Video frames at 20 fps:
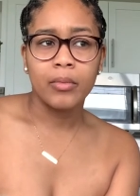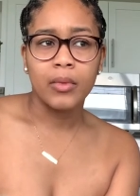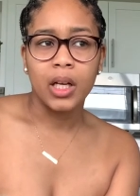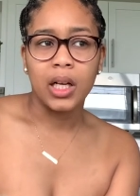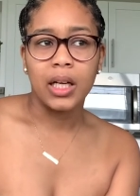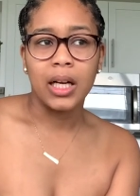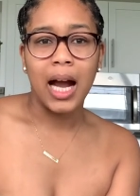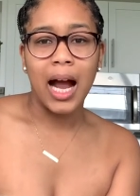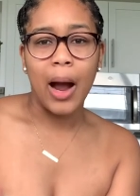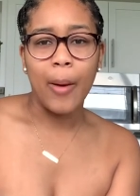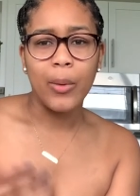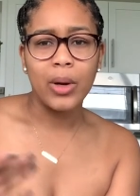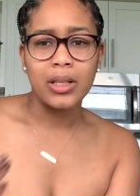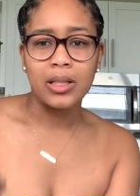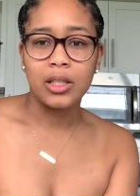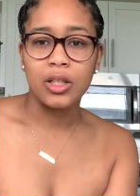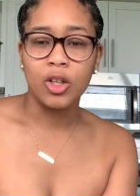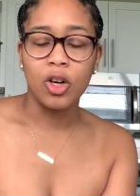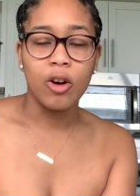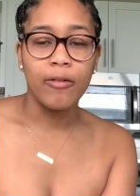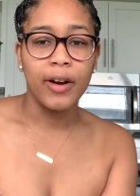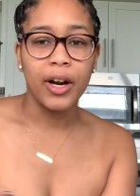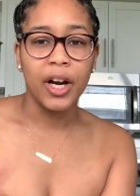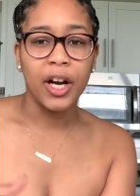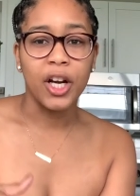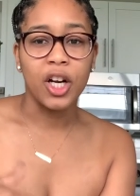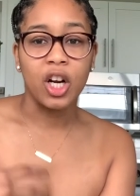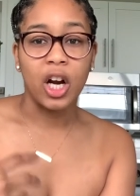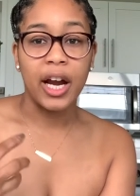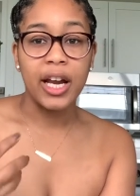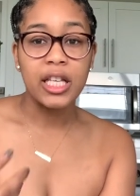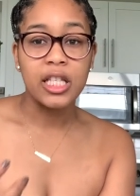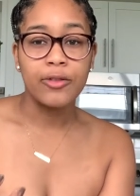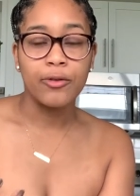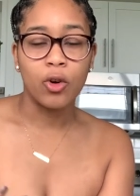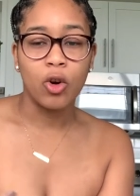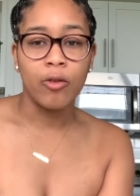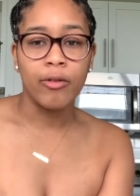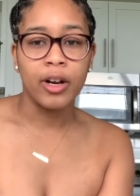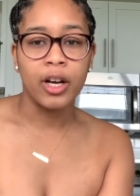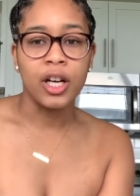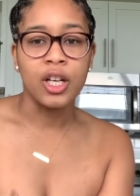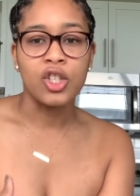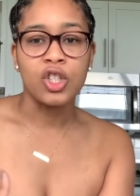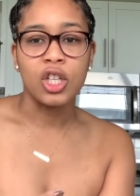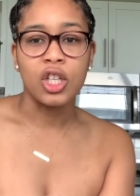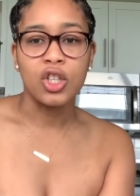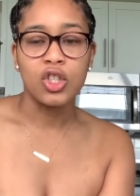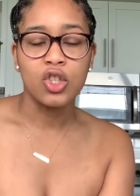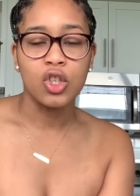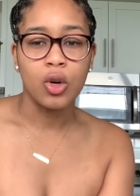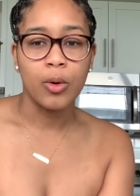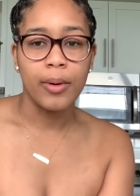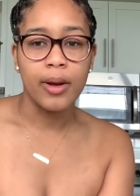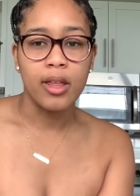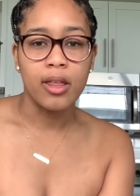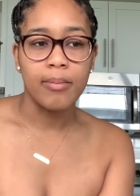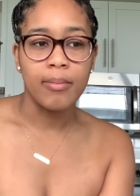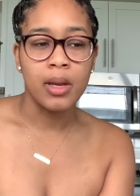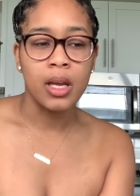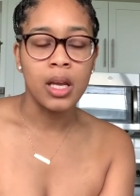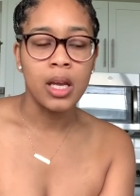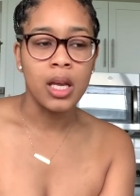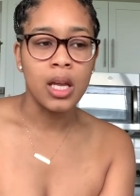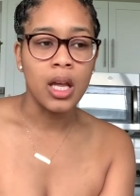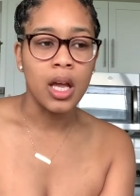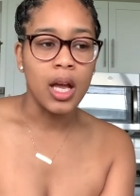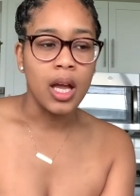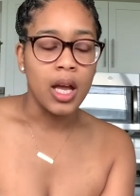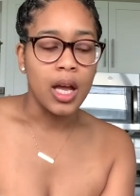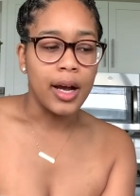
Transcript: God was still very graceful, very gentle with me.